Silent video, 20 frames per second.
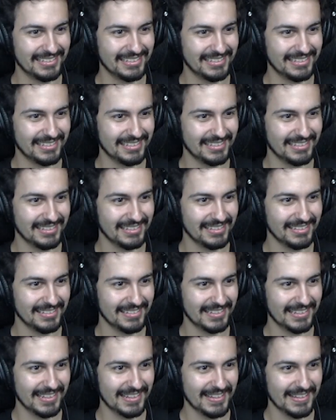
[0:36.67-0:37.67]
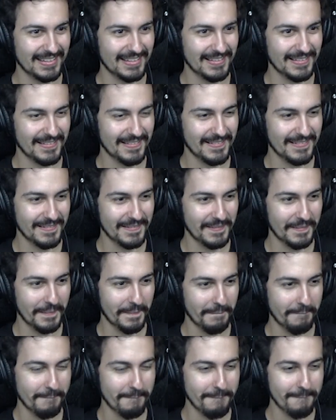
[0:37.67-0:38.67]

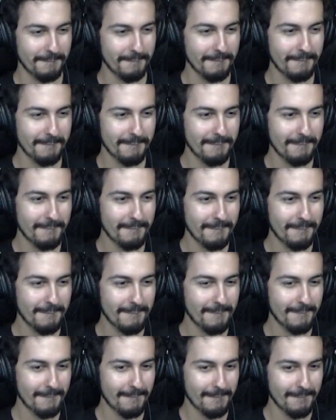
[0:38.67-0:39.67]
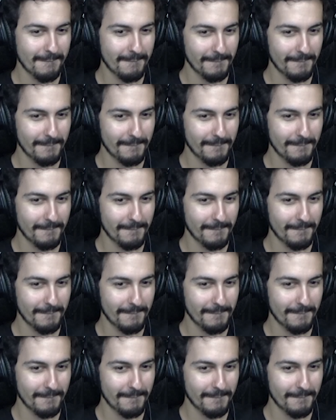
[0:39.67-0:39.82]
(silence)